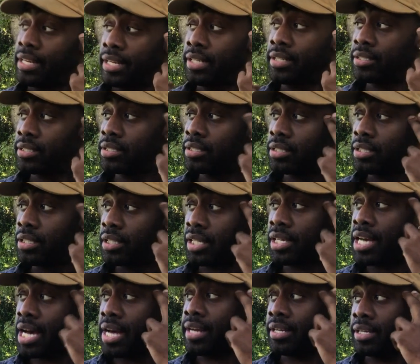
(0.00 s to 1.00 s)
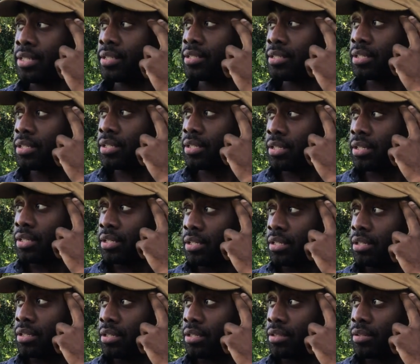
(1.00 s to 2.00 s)
it. They yeah. got it. Yeah, but it's a
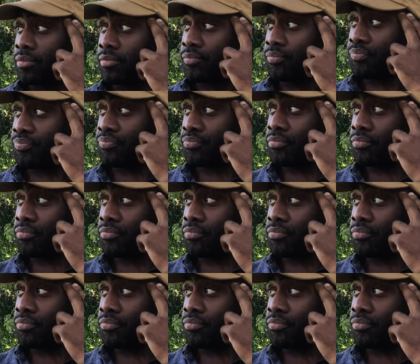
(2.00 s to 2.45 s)
different attitude.